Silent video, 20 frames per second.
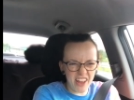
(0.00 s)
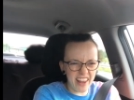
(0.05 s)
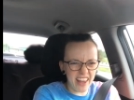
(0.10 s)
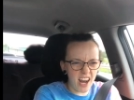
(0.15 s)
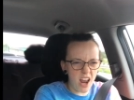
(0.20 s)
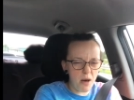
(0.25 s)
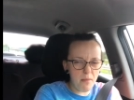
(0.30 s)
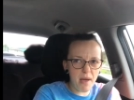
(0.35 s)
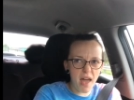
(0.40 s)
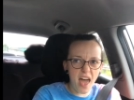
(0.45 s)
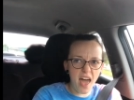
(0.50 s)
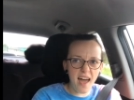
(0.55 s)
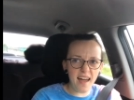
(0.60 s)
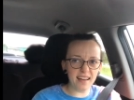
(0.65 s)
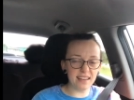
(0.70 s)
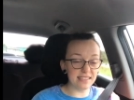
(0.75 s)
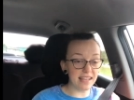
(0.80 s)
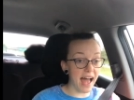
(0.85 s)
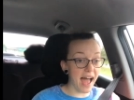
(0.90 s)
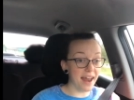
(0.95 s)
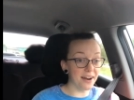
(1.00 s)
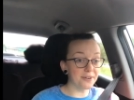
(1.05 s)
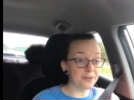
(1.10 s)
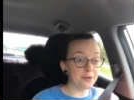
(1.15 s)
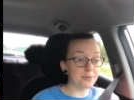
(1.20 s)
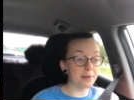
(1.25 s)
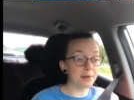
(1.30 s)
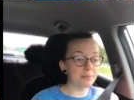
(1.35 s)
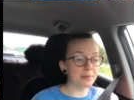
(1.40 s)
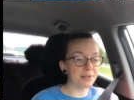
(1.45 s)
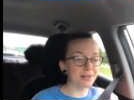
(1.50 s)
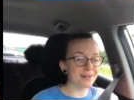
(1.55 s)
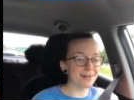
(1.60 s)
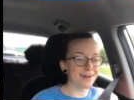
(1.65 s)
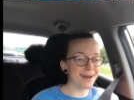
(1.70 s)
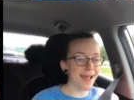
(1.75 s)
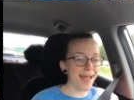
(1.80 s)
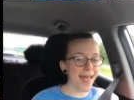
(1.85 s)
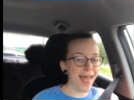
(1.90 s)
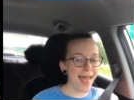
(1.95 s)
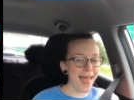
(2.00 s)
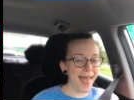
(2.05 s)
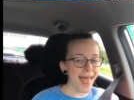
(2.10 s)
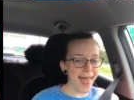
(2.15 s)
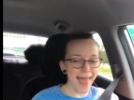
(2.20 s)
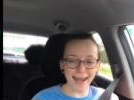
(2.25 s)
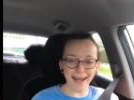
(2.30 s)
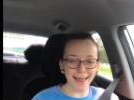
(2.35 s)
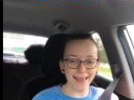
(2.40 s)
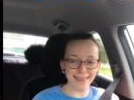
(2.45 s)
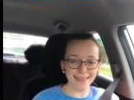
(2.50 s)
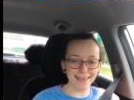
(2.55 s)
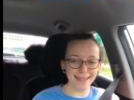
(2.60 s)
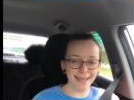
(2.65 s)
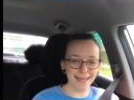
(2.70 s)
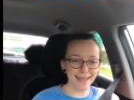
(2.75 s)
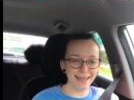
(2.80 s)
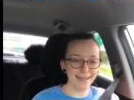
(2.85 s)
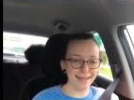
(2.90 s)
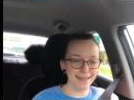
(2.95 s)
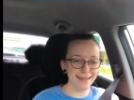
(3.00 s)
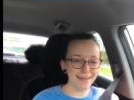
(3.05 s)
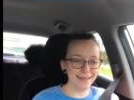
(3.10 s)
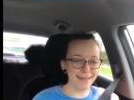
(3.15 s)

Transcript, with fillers: a little bit because I don't remember anything.